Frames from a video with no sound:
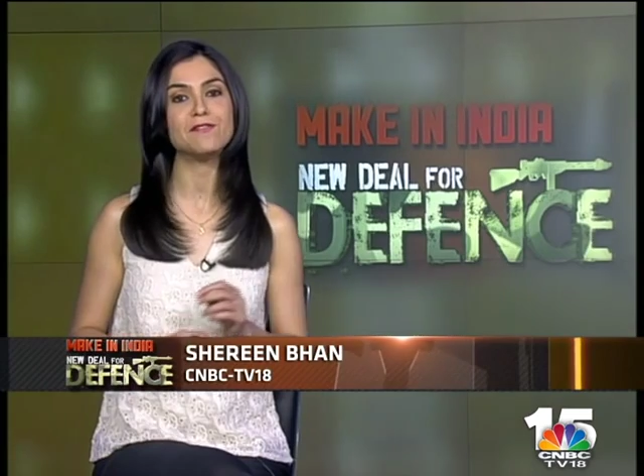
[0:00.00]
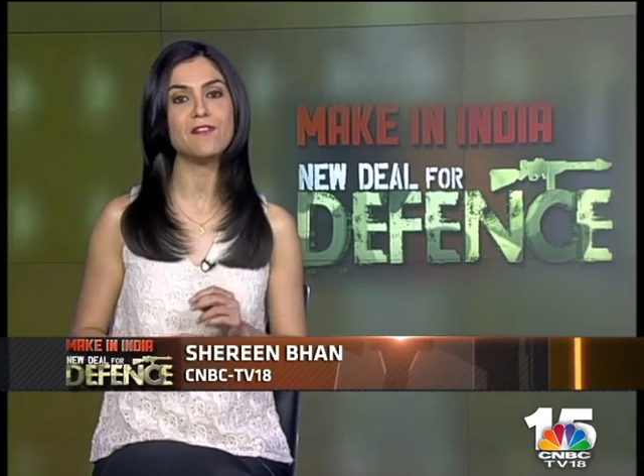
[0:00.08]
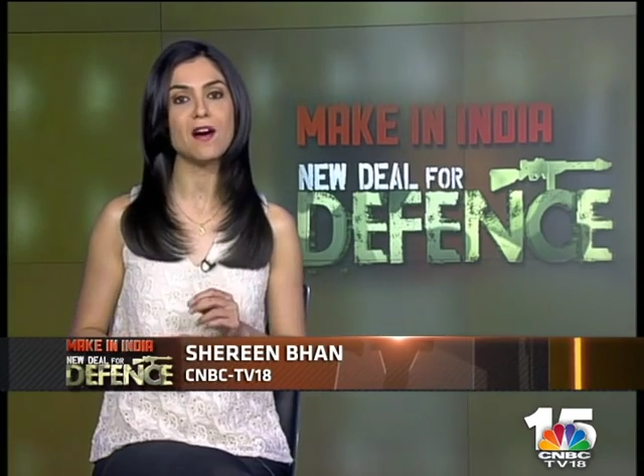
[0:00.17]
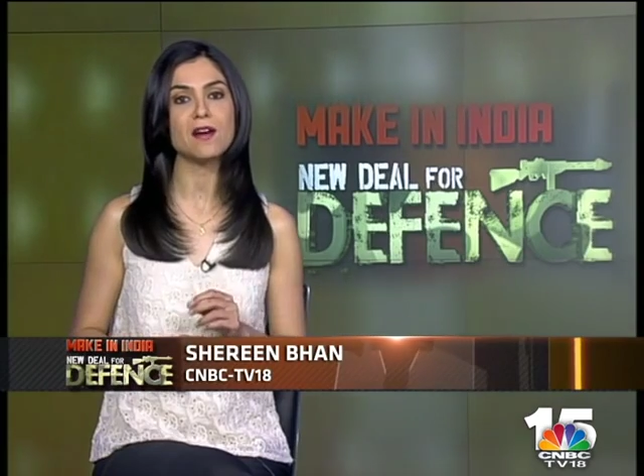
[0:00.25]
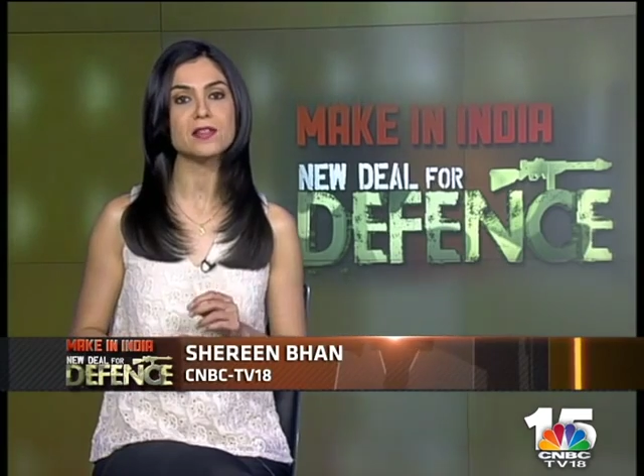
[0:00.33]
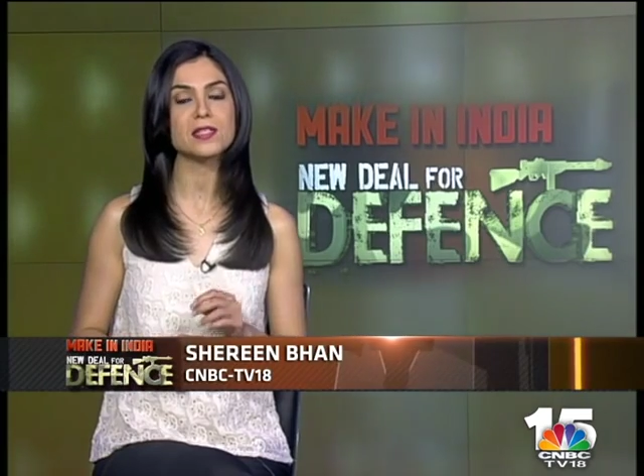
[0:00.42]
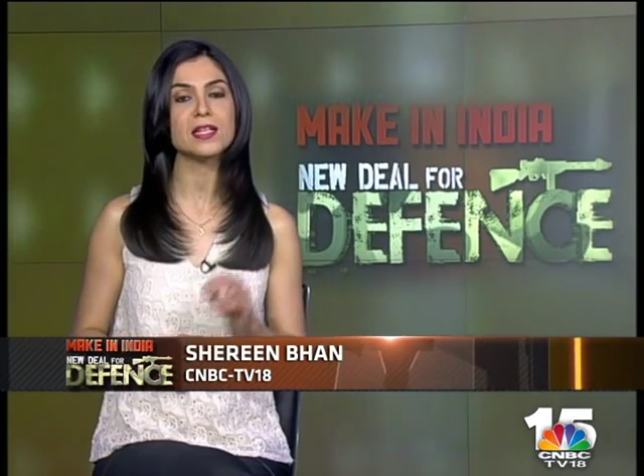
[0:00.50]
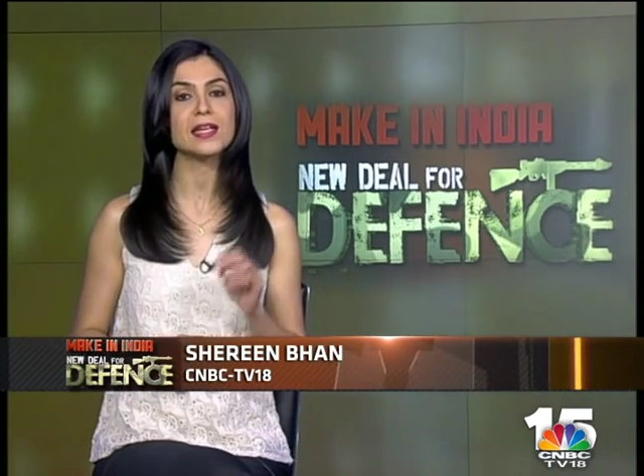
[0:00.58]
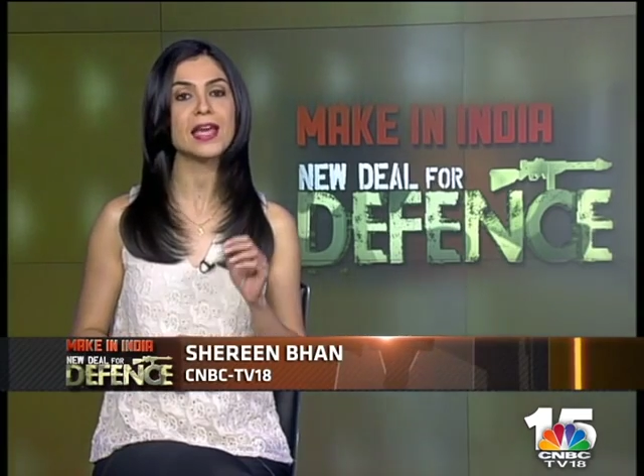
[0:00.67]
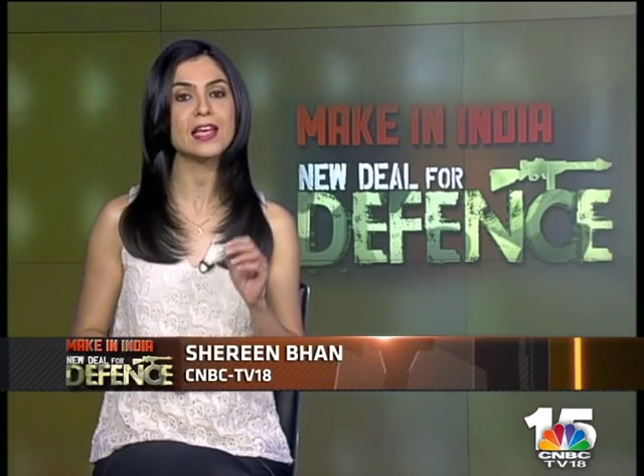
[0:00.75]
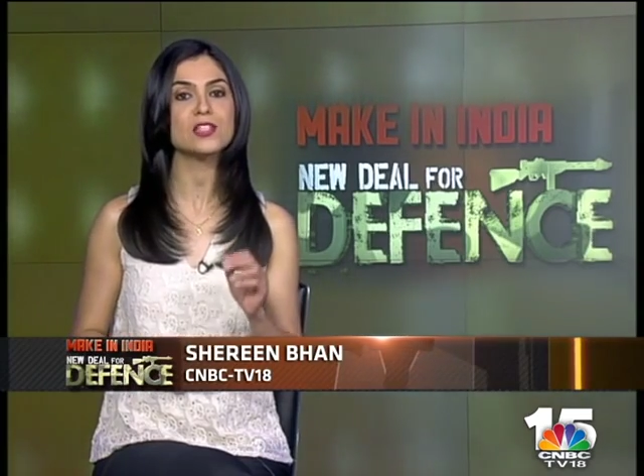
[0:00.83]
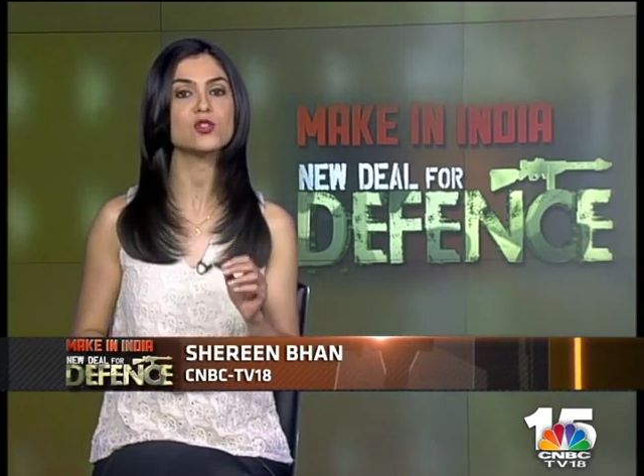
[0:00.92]
fast. The
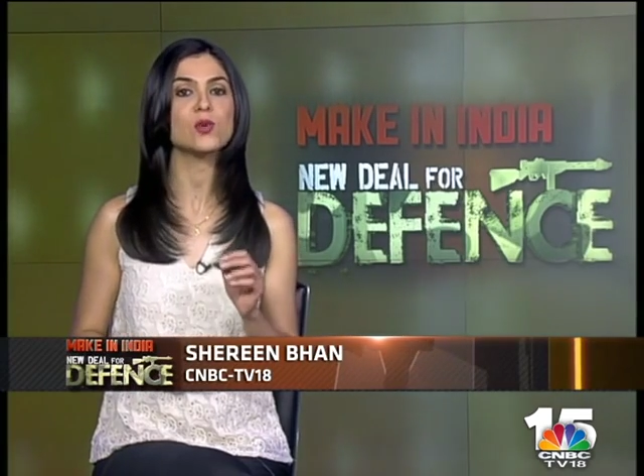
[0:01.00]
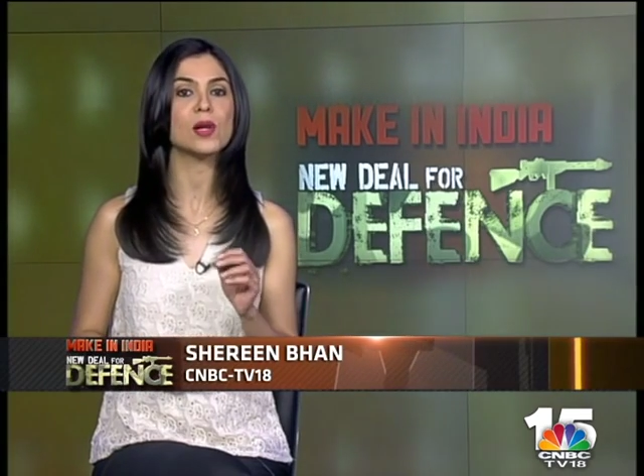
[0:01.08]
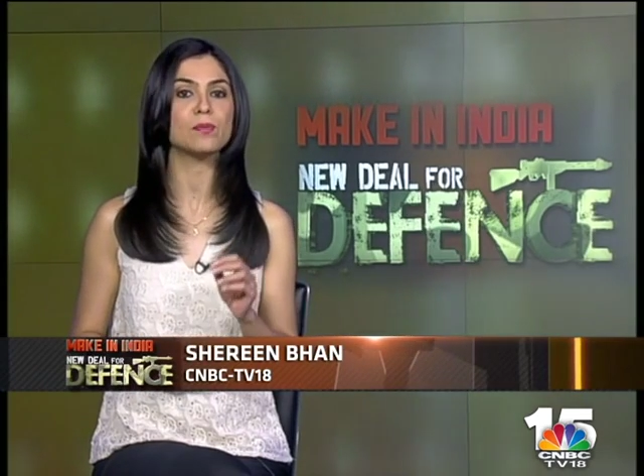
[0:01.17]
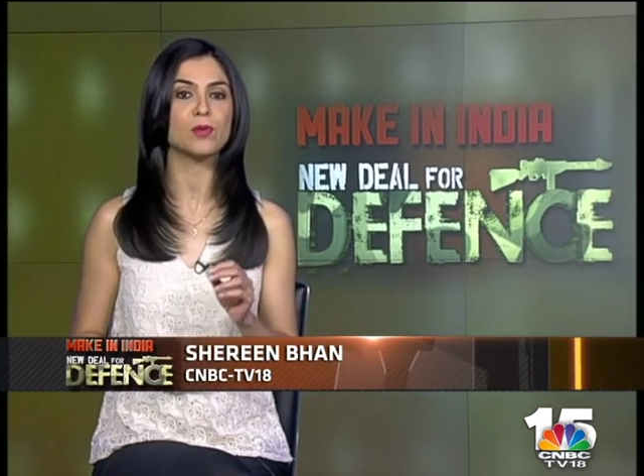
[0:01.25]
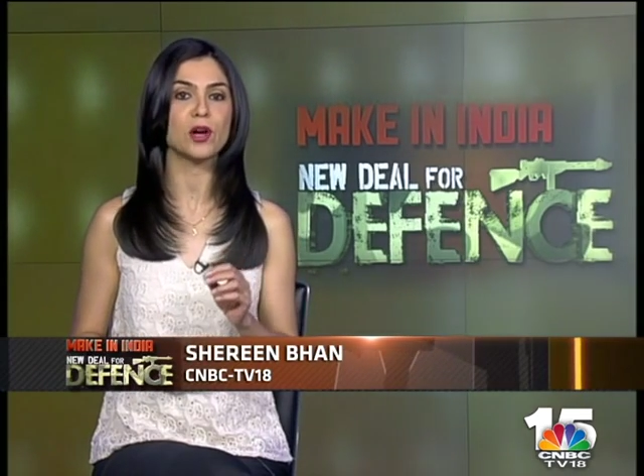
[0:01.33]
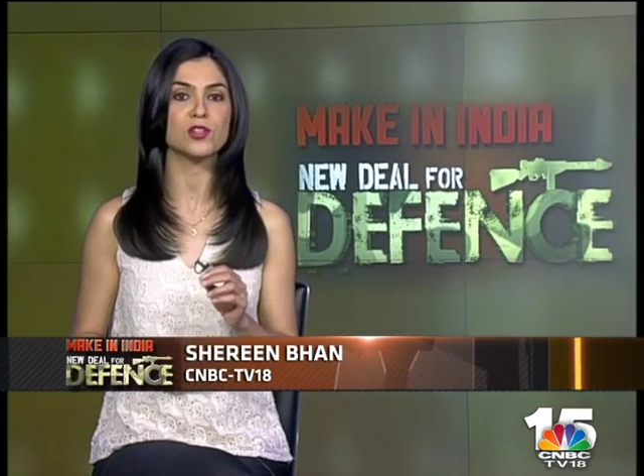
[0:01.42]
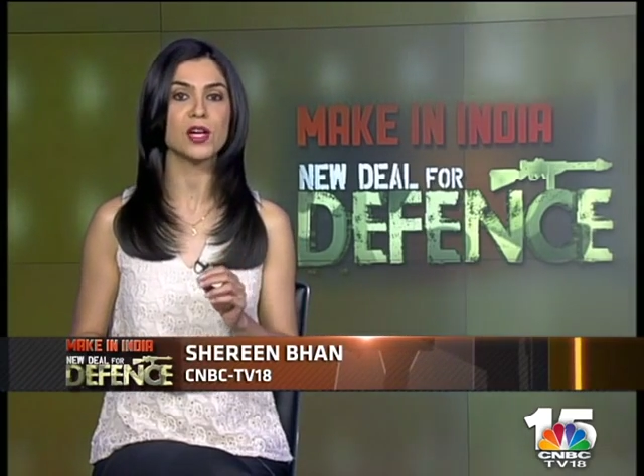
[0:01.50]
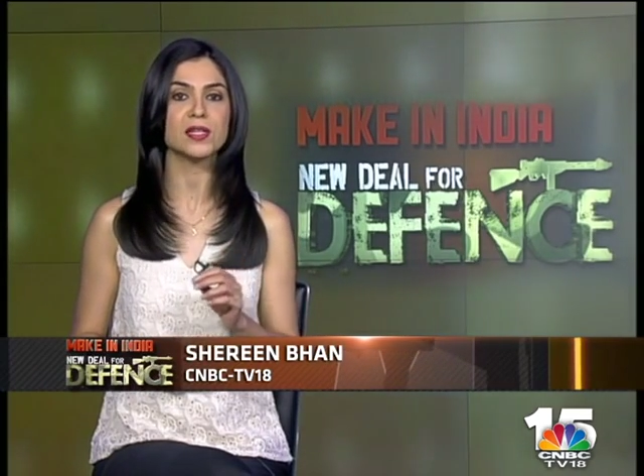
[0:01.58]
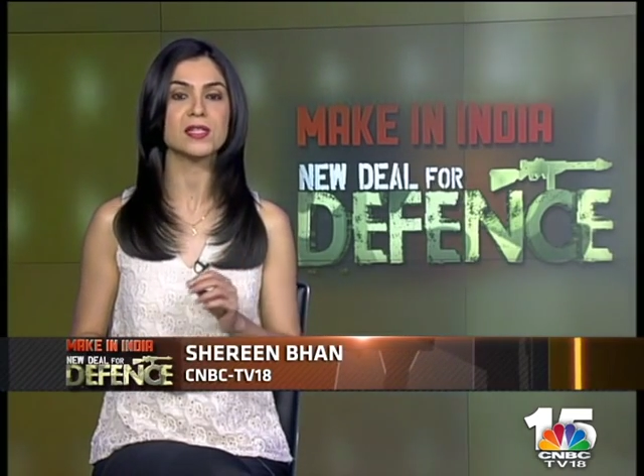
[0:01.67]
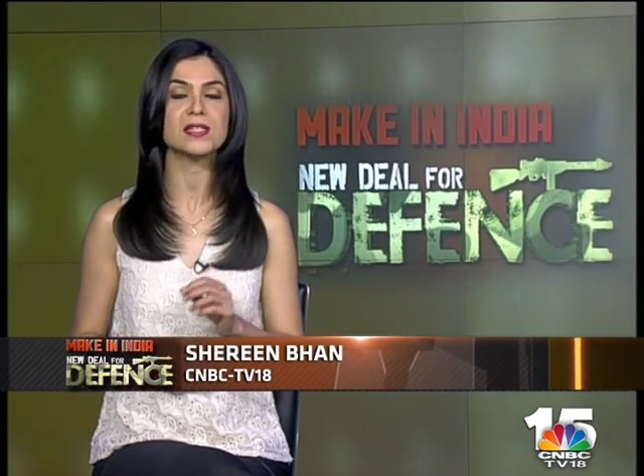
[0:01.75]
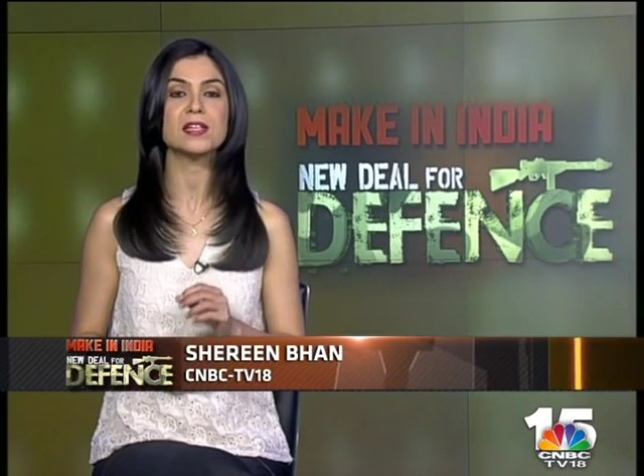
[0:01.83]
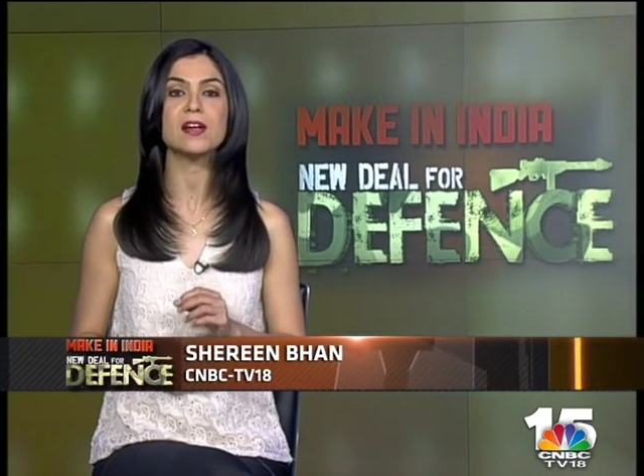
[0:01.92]
Kestrel
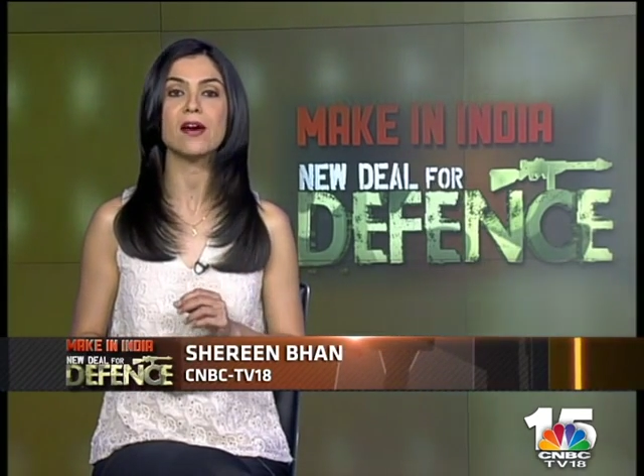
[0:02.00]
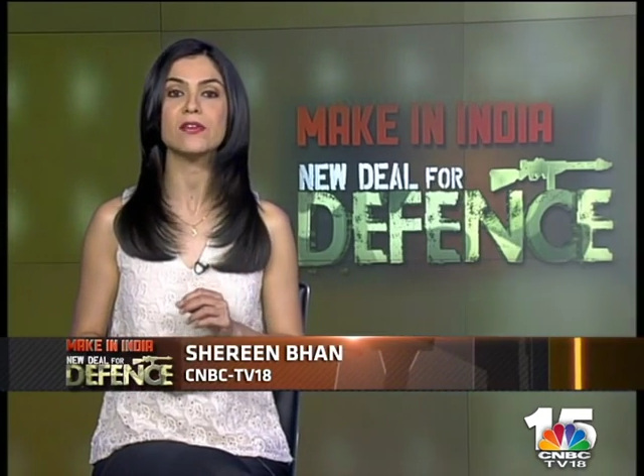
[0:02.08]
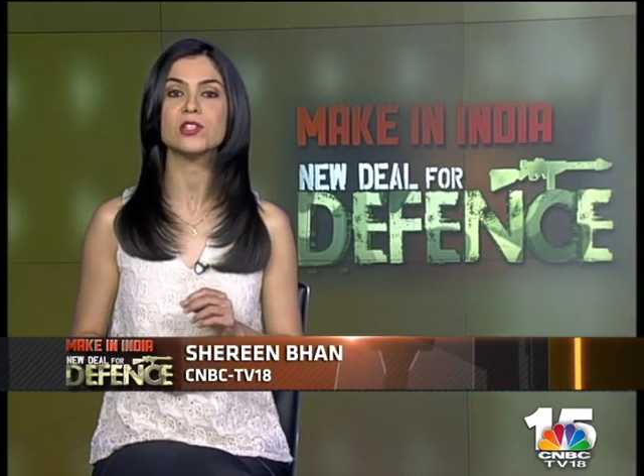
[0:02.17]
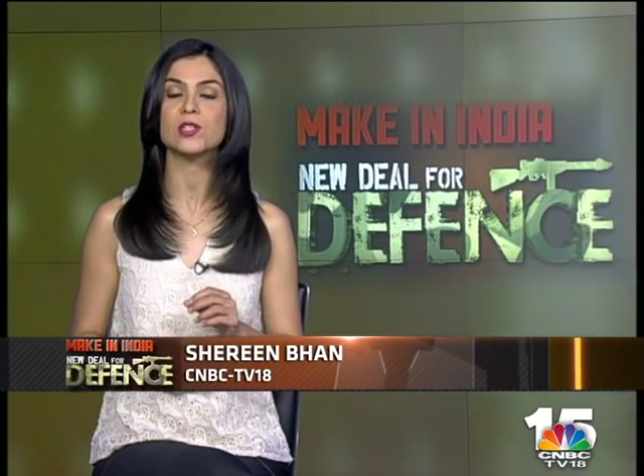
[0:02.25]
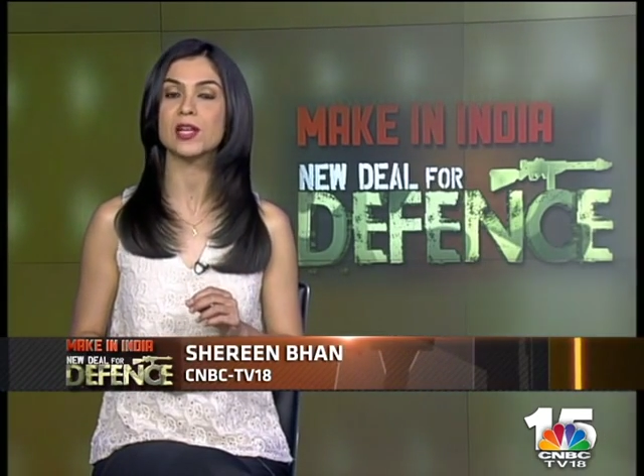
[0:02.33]
project has encouraged